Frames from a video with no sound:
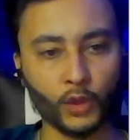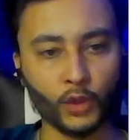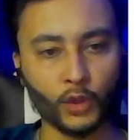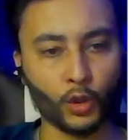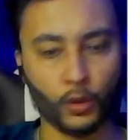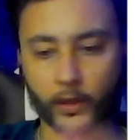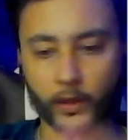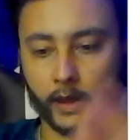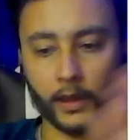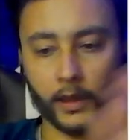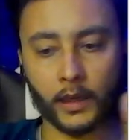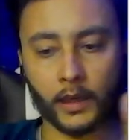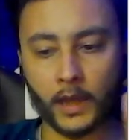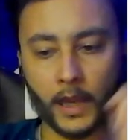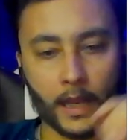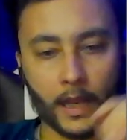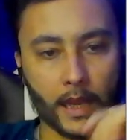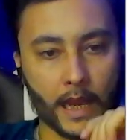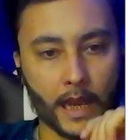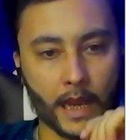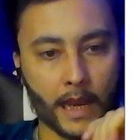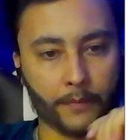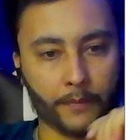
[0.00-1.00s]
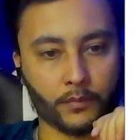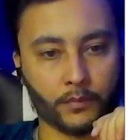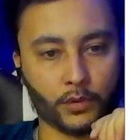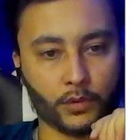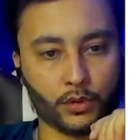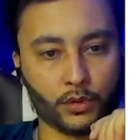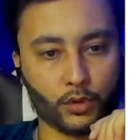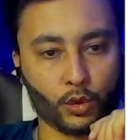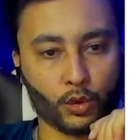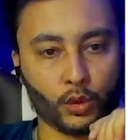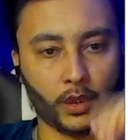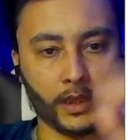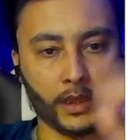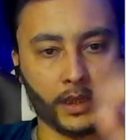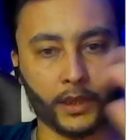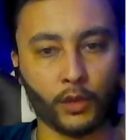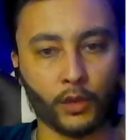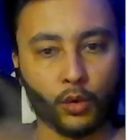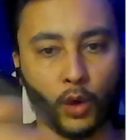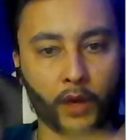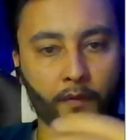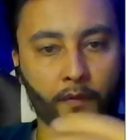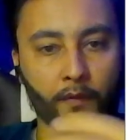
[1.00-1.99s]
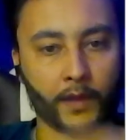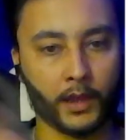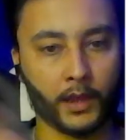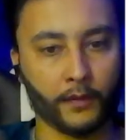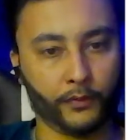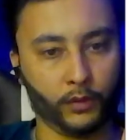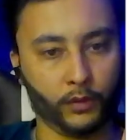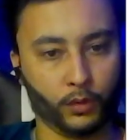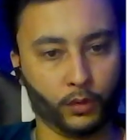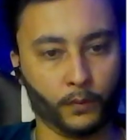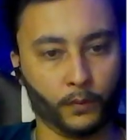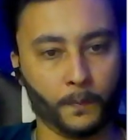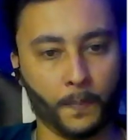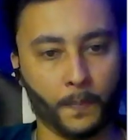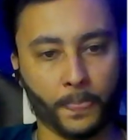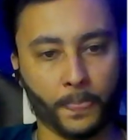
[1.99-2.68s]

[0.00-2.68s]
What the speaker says: Okay, I'm totally going with the flow.